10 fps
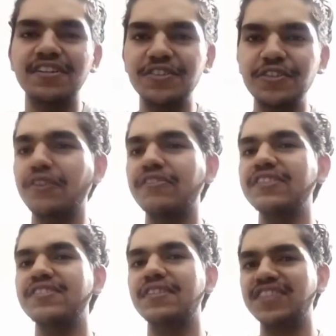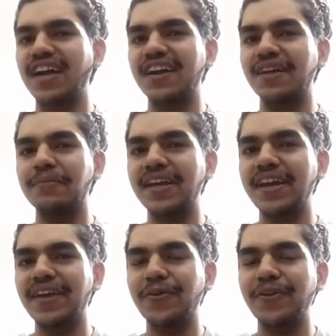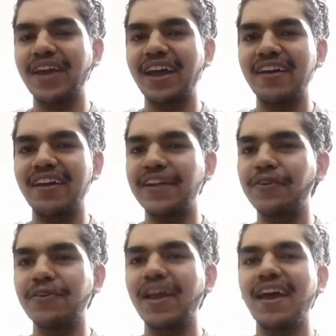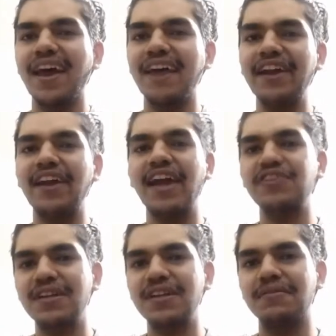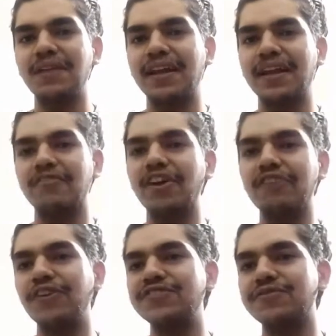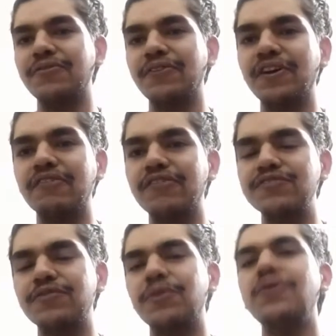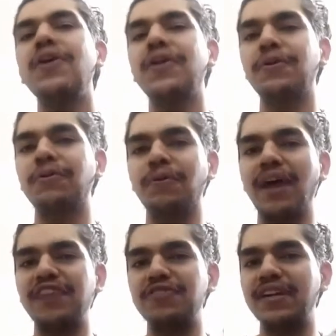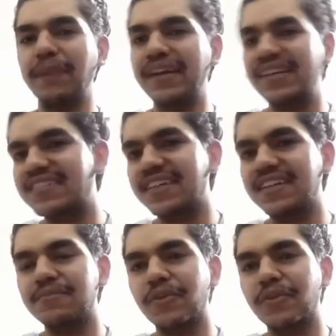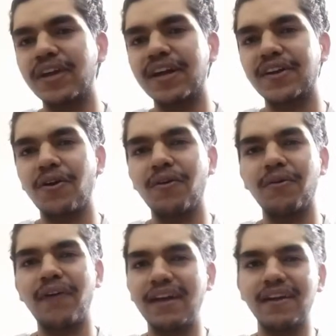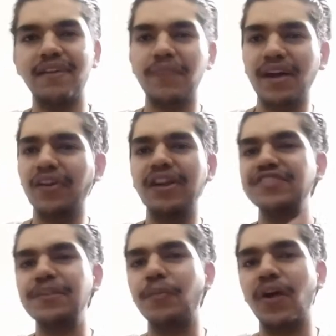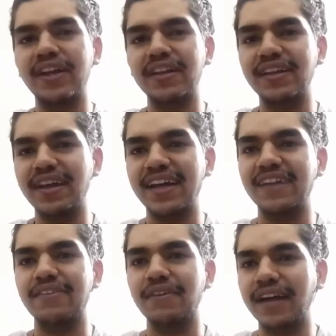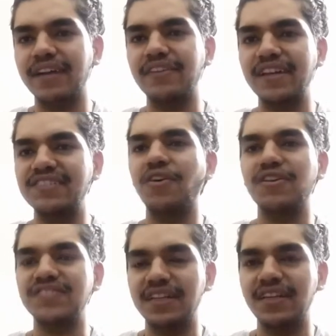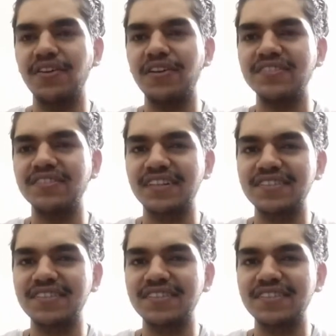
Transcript: situation of a startup, they don't have an actual, like, workforce for to actually pen test their product or continuously monitor their activities logs and all these things.